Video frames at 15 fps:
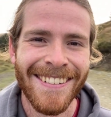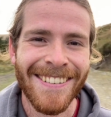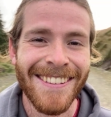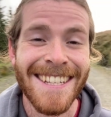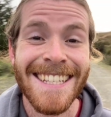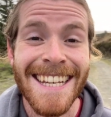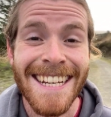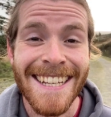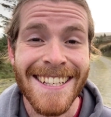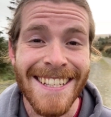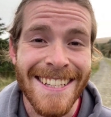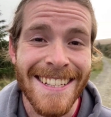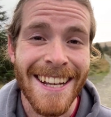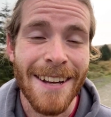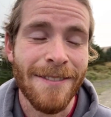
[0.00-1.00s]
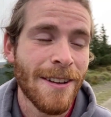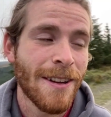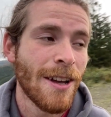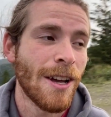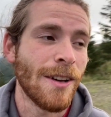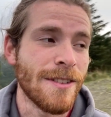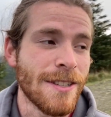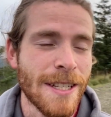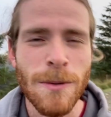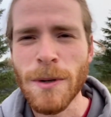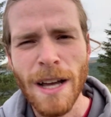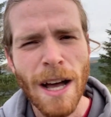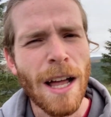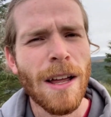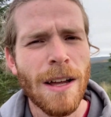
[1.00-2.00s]
stickers and stuff. Obviously, we
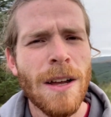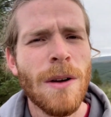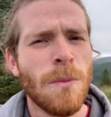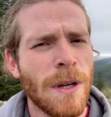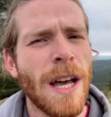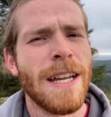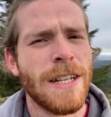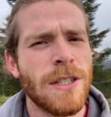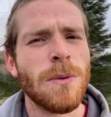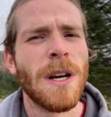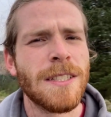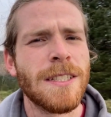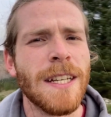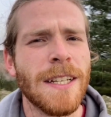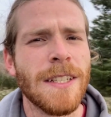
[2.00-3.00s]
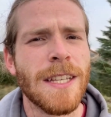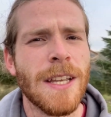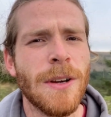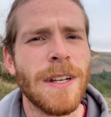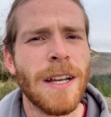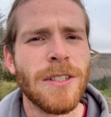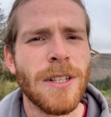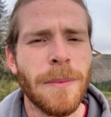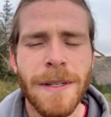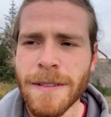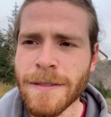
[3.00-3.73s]
are into our stickers here at Nutjob.